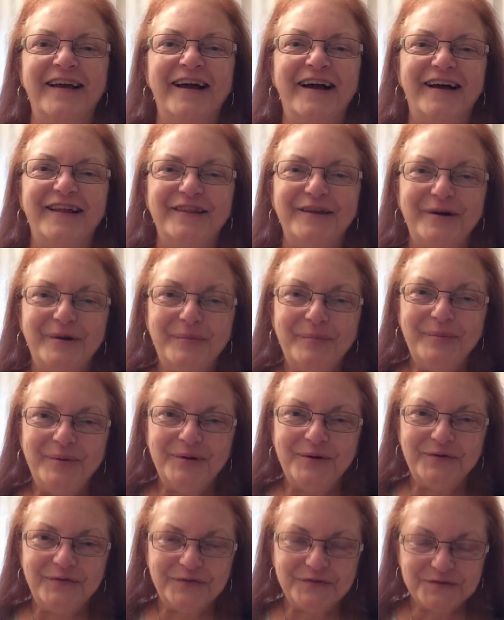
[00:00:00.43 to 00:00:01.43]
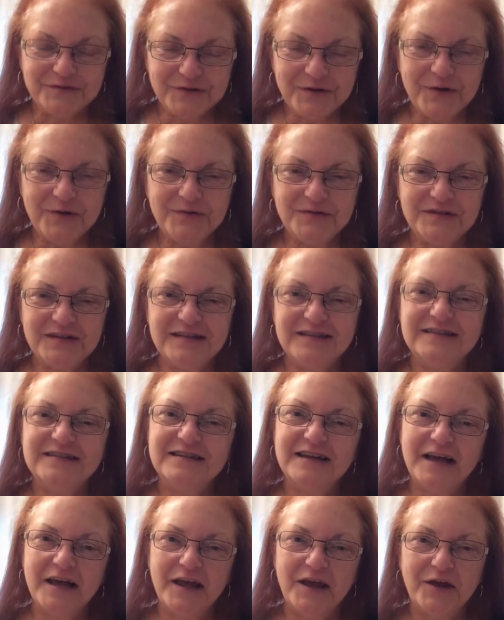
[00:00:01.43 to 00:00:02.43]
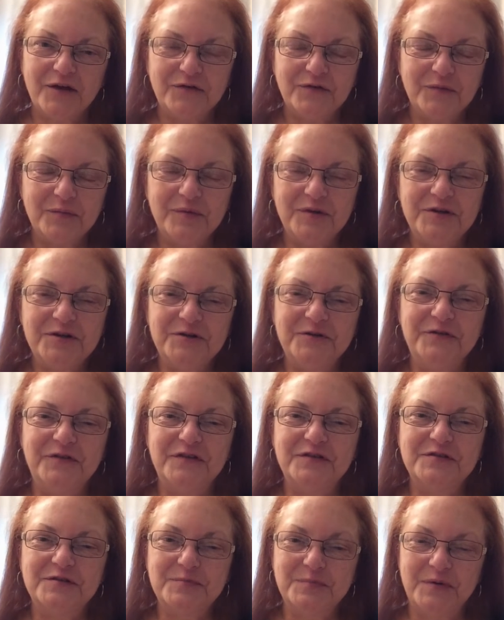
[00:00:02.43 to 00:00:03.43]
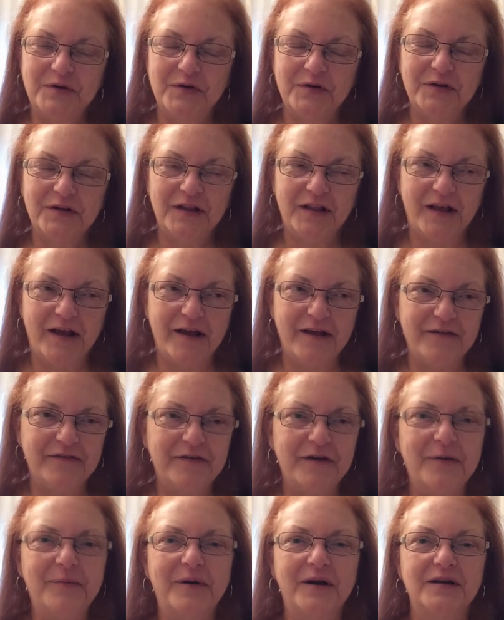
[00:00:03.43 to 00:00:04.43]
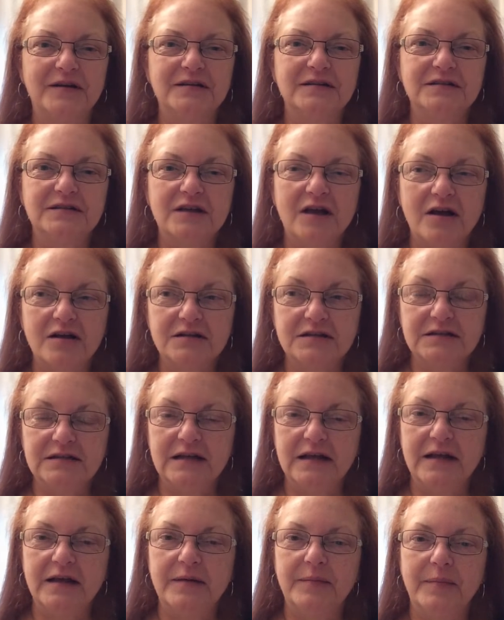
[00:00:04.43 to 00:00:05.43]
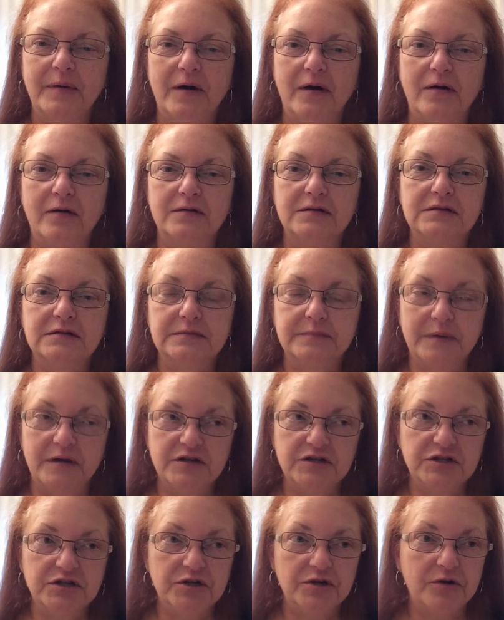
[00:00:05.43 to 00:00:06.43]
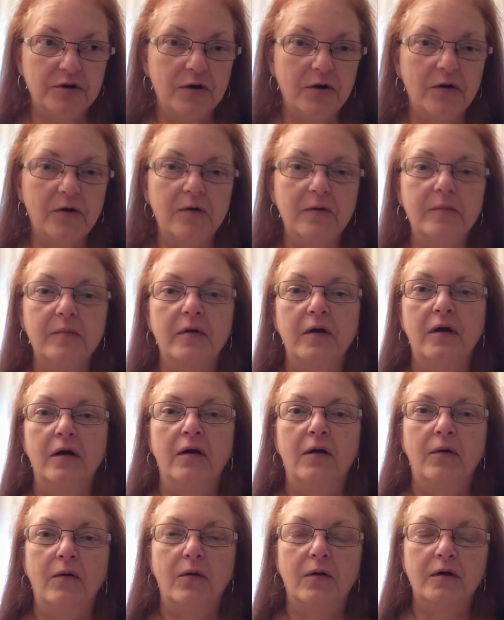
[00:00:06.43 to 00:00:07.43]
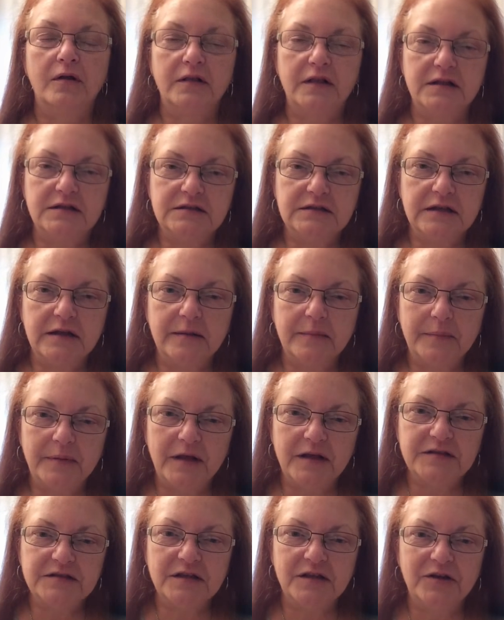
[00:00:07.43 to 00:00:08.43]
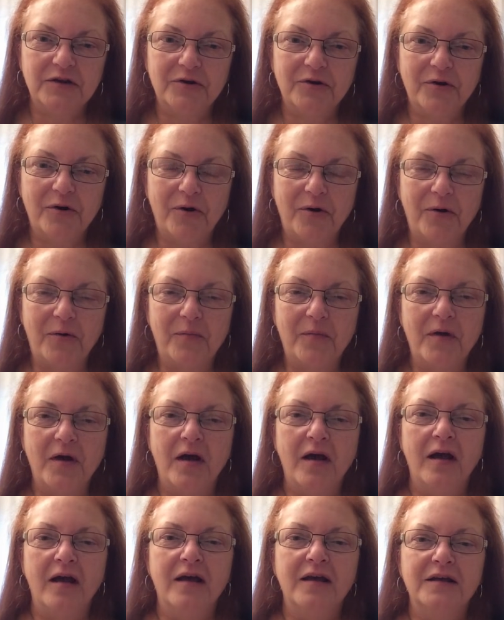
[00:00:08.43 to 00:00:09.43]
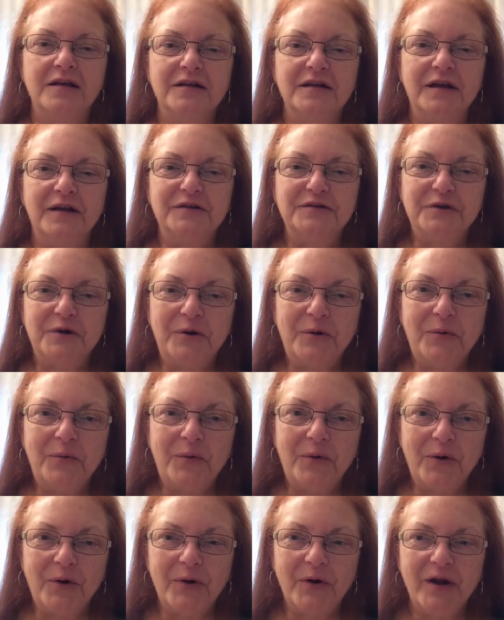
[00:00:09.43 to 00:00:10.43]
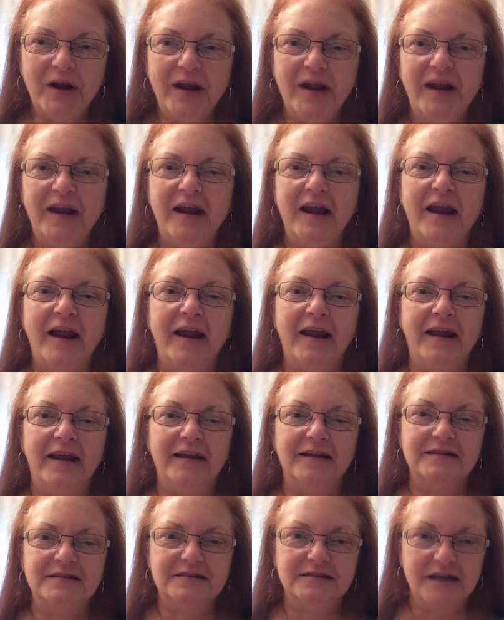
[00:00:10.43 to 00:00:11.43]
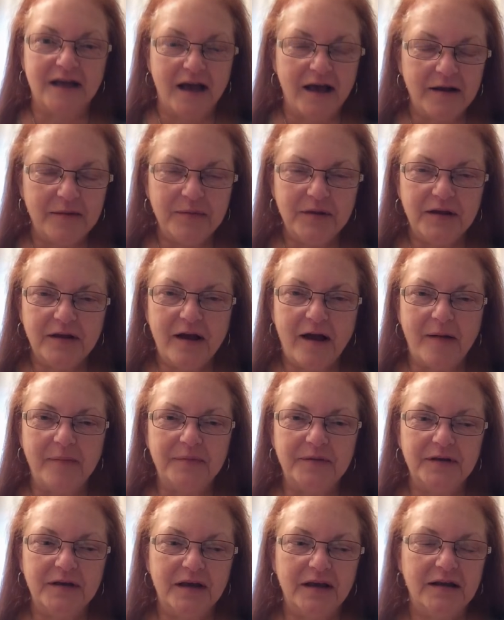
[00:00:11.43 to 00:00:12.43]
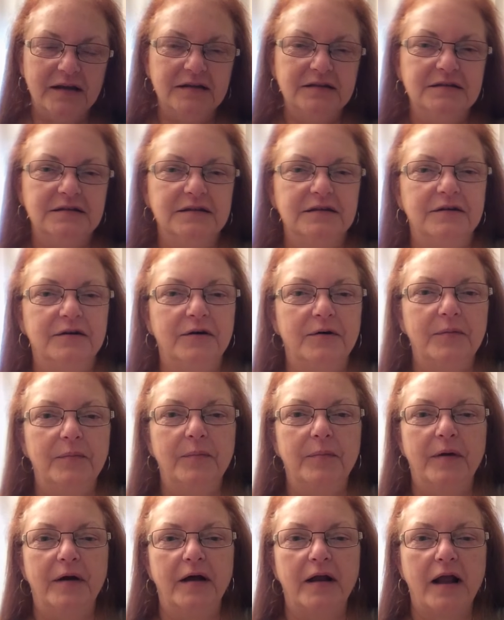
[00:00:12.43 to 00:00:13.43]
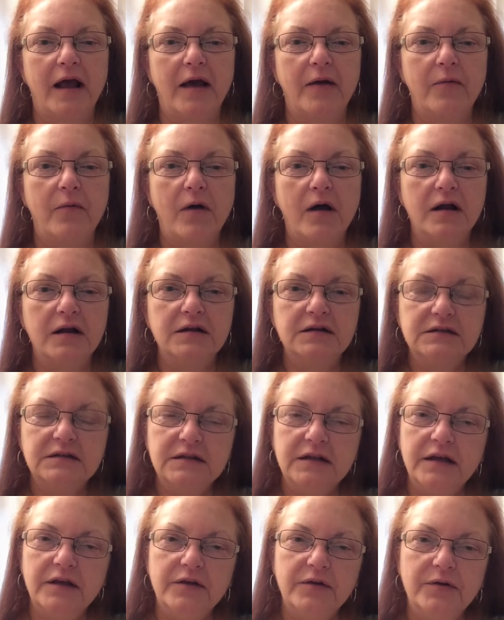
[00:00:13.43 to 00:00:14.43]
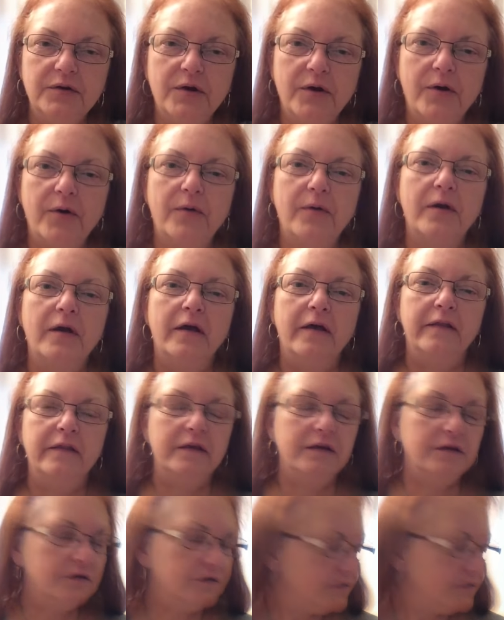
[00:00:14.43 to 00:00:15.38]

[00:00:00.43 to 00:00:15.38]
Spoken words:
Hello, beautiful souls. It's Diane from Intuitive Spirit Life. I wanted to talk today about smudging your home or cleansing and blessing your home. Now, don't worry, it's not a big complicated deal, but I wanted to let you know that you